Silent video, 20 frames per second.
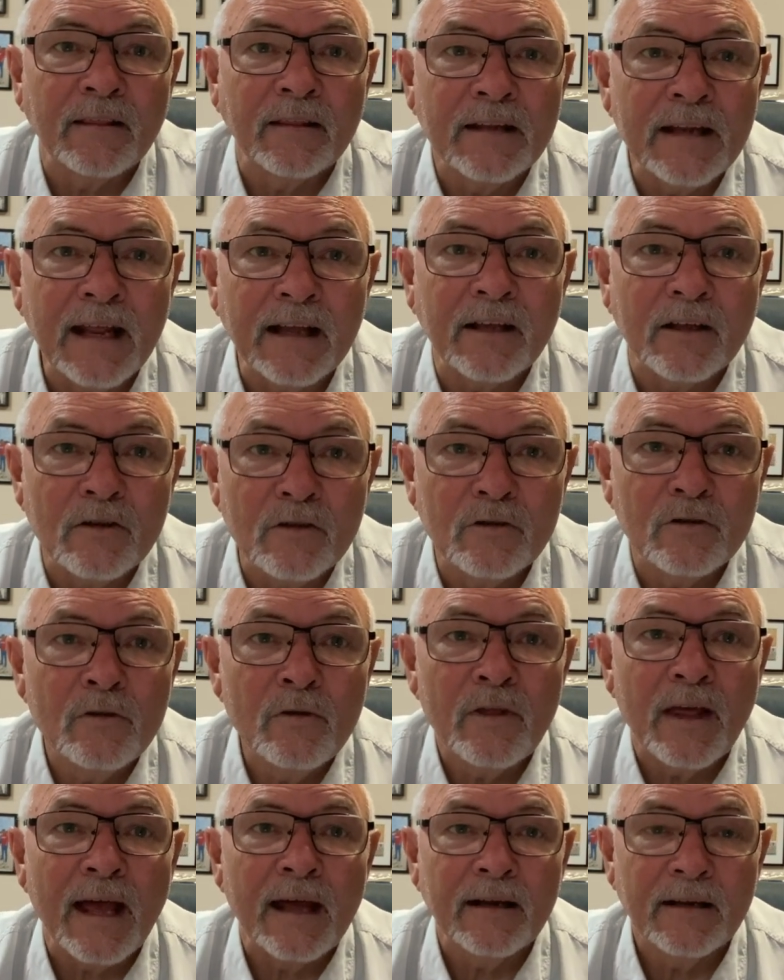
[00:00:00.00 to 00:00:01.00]
and they can do
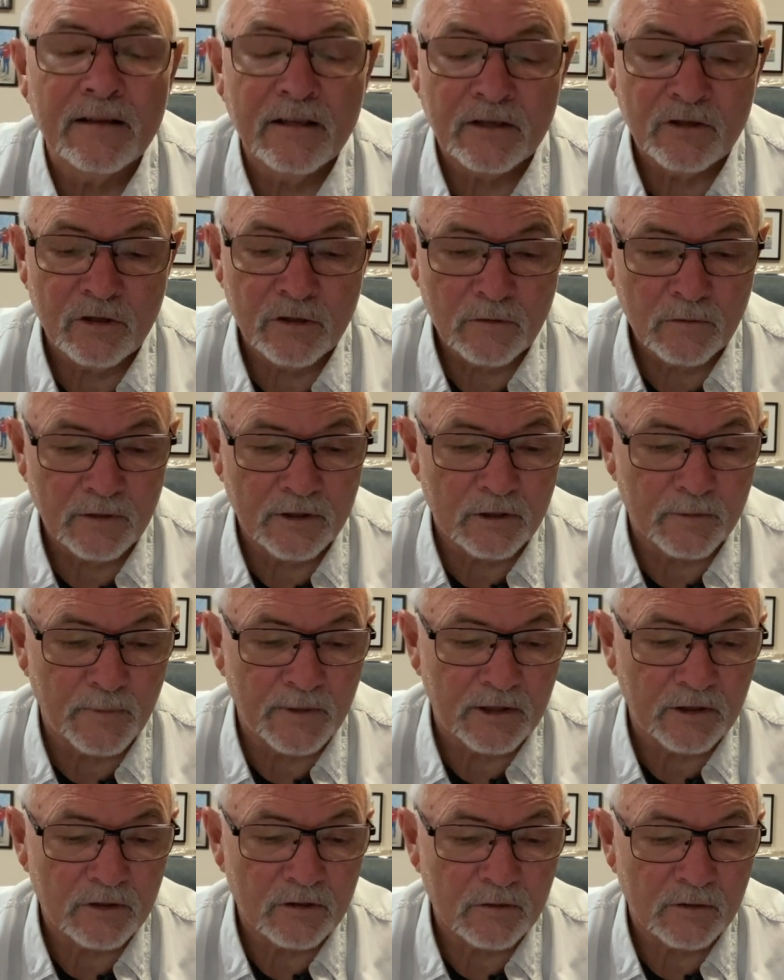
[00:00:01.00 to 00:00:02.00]
that in the children's
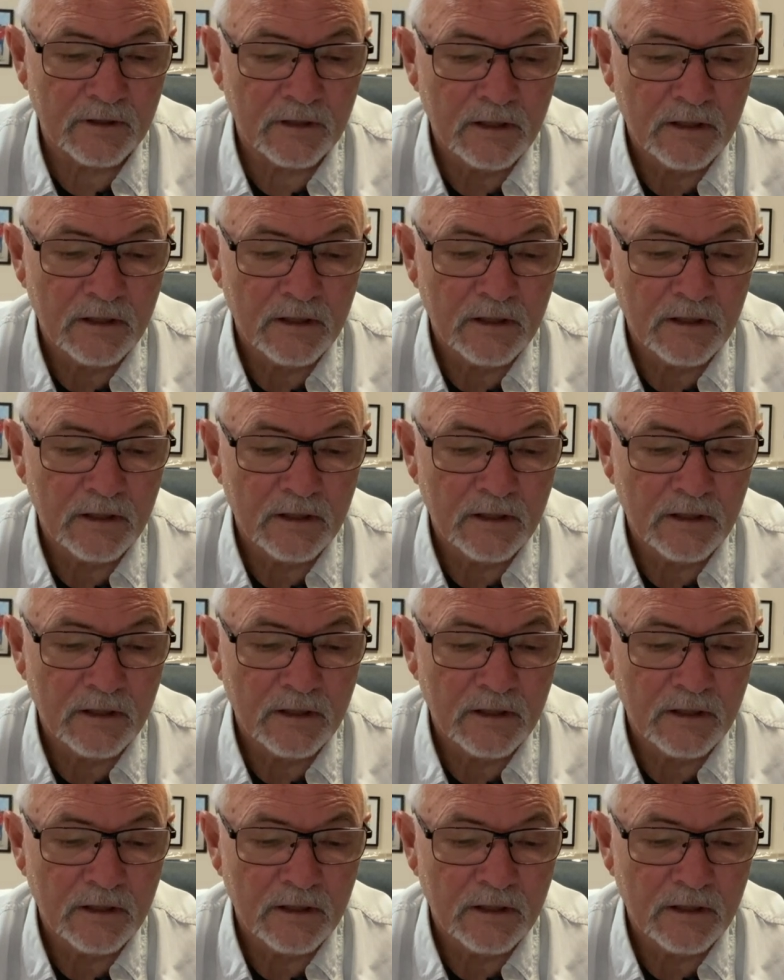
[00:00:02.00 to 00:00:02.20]
ministry.